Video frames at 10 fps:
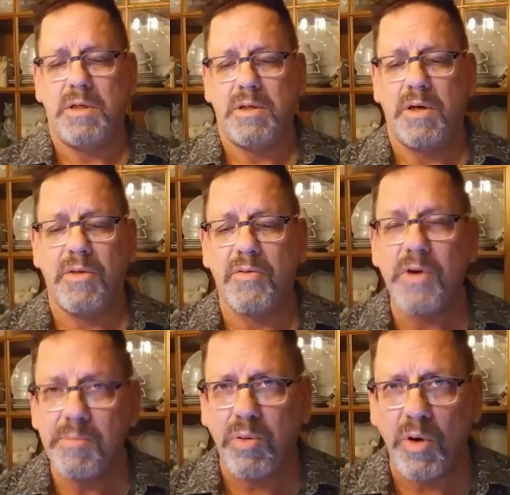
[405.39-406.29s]
There aren't
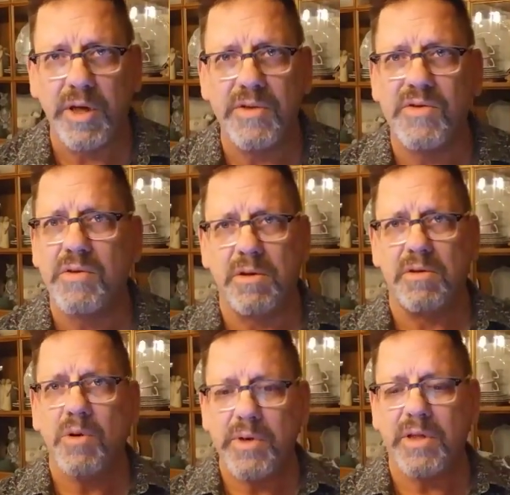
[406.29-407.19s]
three points, there are
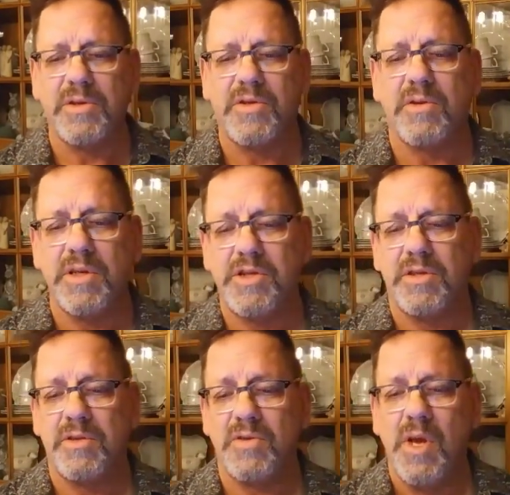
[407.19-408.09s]
no
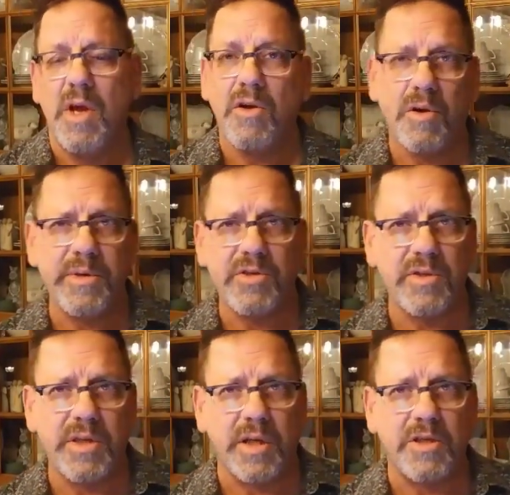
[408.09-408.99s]
illustrations, no
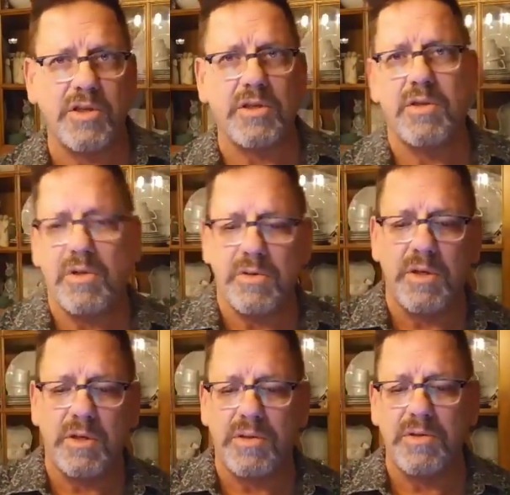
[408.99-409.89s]
introduction, no
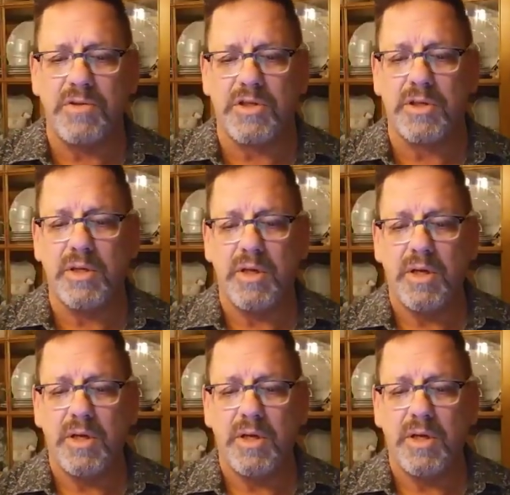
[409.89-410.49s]
conclusion.